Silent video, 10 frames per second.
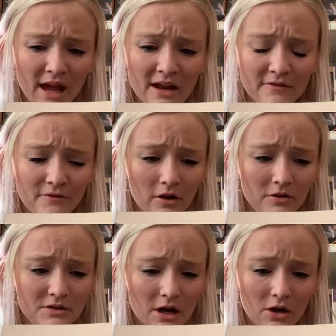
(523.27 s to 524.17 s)
and it
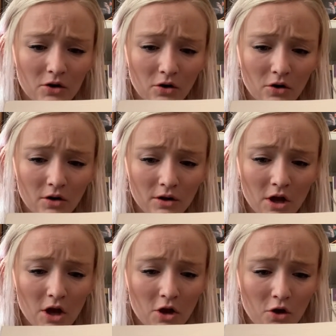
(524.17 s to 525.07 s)
follows a girl
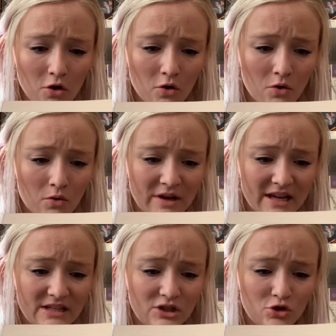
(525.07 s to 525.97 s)
who
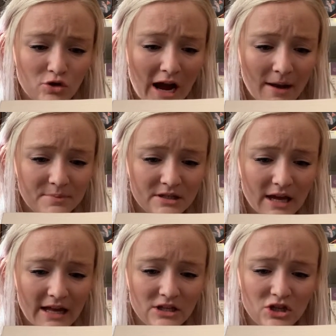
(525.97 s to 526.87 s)
gets trapped
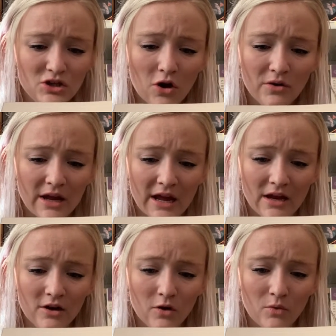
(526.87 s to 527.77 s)
and snowed
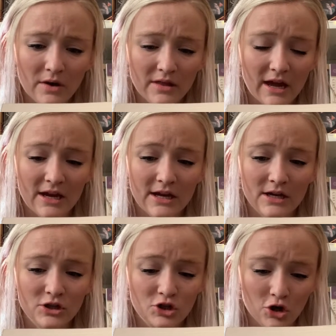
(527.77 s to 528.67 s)
in with
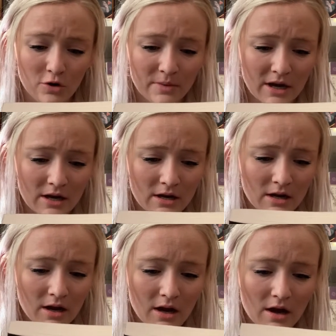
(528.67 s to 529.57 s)
a German